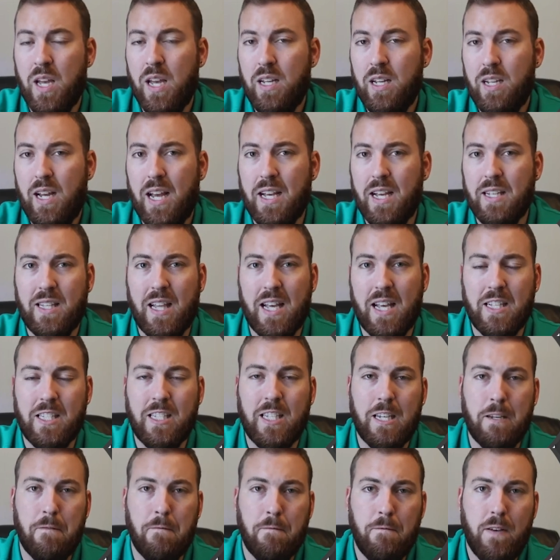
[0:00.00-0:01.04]
as they
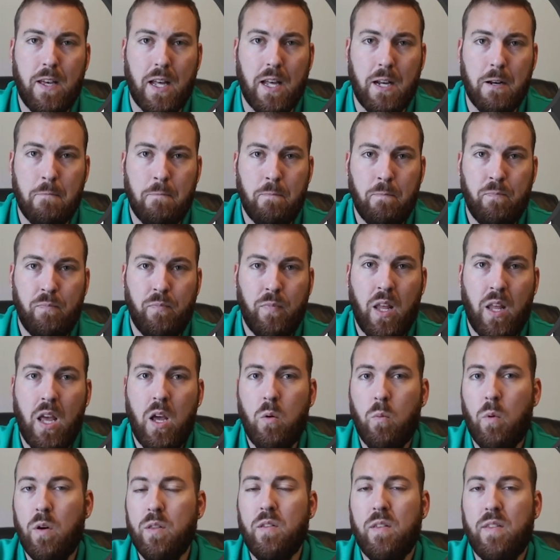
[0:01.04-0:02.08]
see fit,
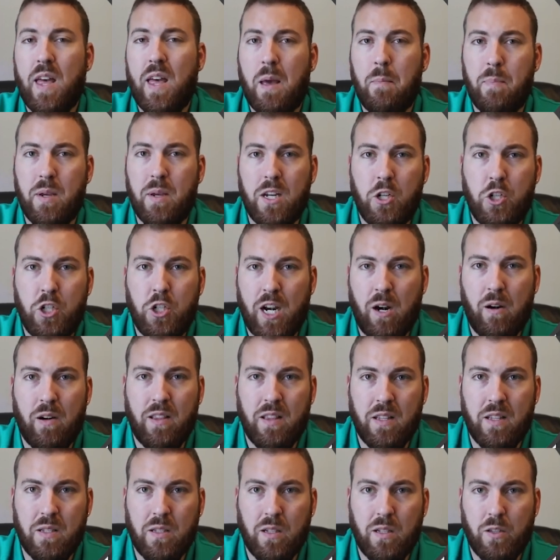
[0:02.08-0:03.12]
whether that be sharing
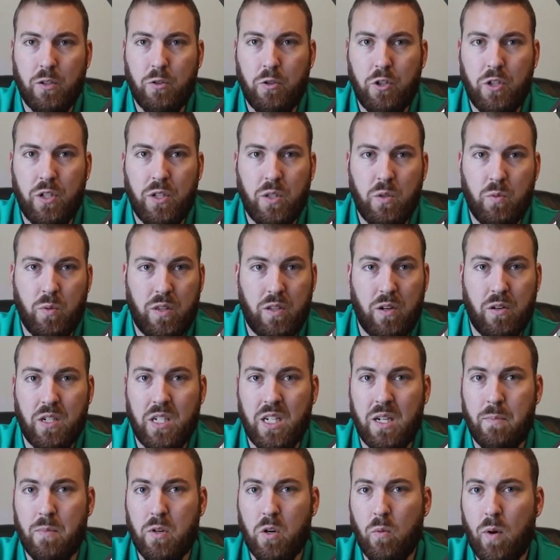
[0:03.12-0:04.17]
the solutions with their
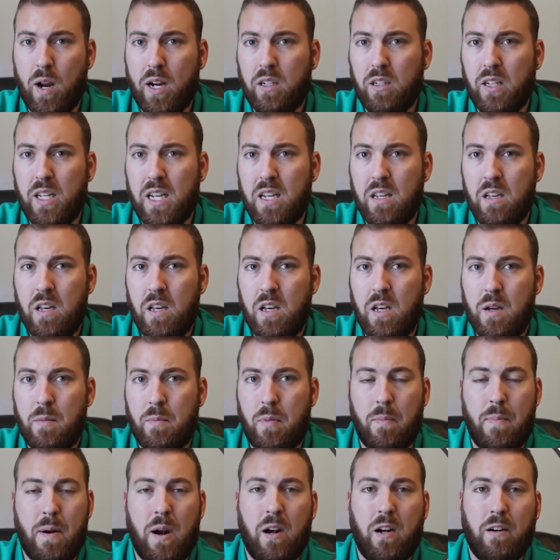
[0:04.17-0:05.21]
team directly,
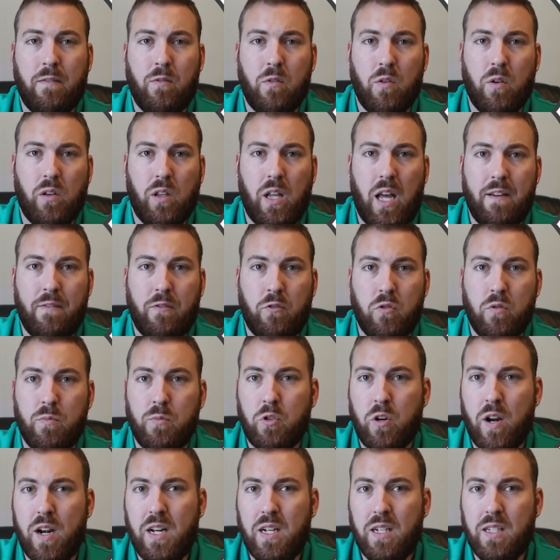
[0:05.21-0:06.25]
preparing for a live group
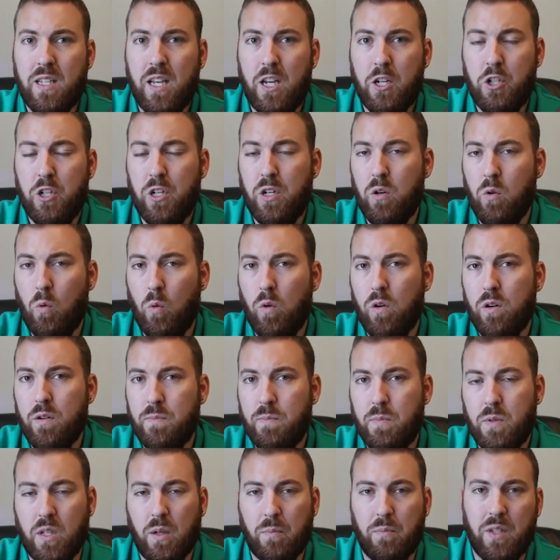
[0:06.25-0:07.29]
training session, or
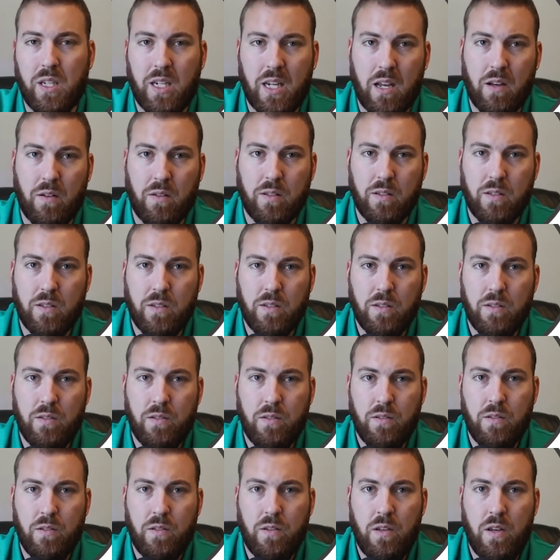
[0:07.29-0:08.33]
something else.
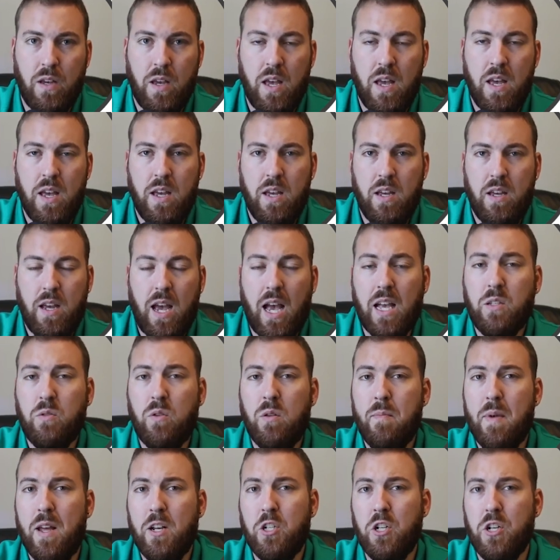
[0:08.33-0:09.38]
As we
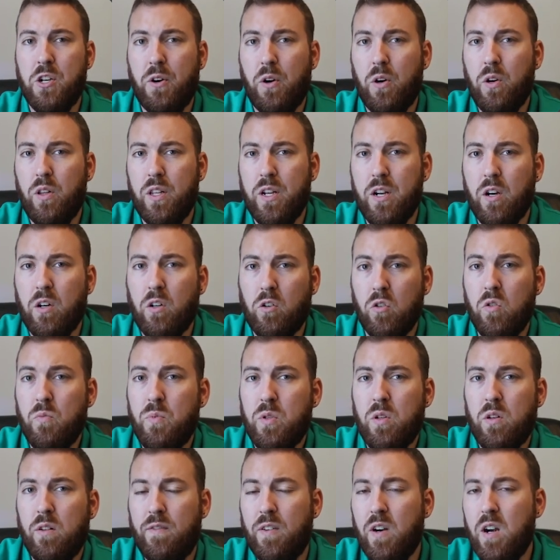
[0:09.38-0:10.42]
mentioned earlier, groups
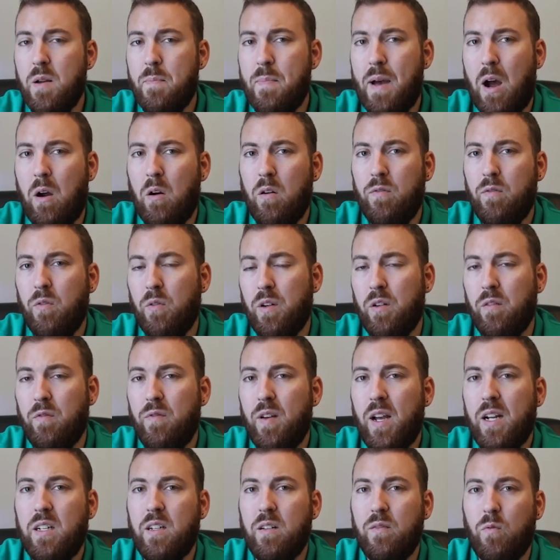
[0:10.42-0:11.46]
are a very powerful and
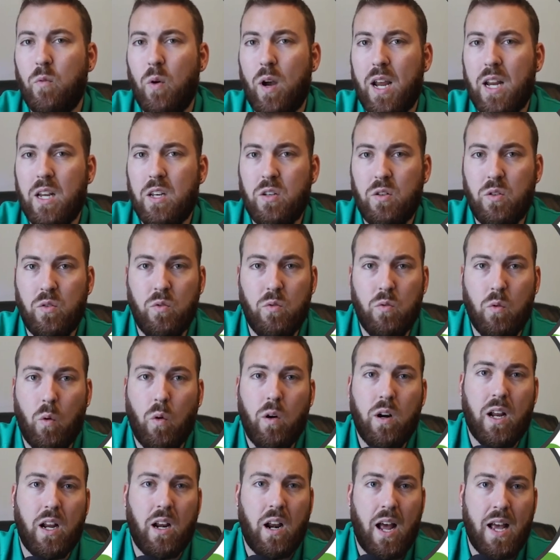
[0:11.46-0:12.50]
effective way to
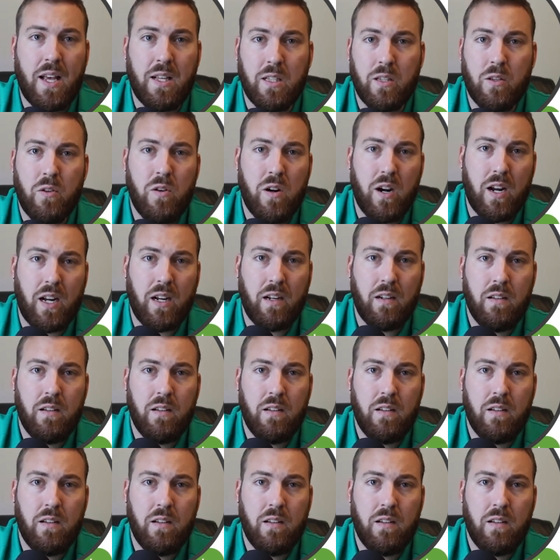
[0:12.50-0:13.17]
organize learning,